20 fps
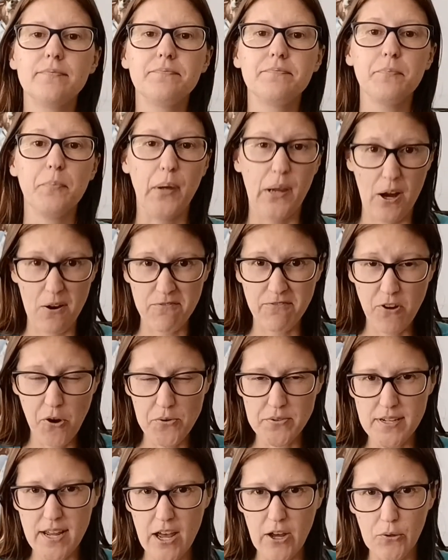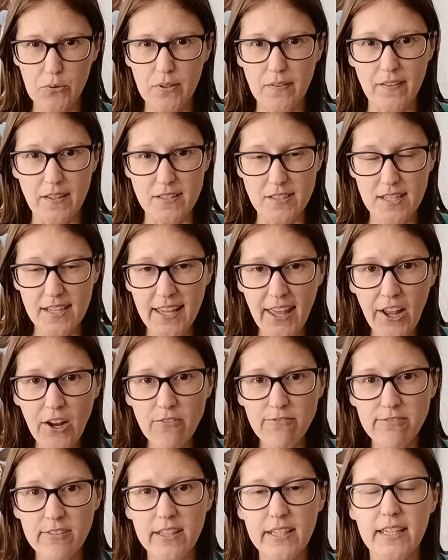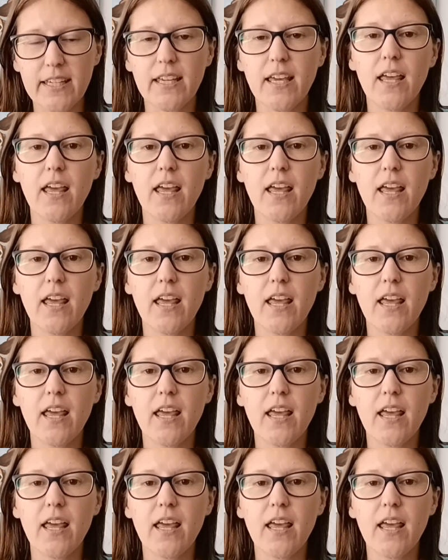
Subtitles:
put your phone down, listen carefully,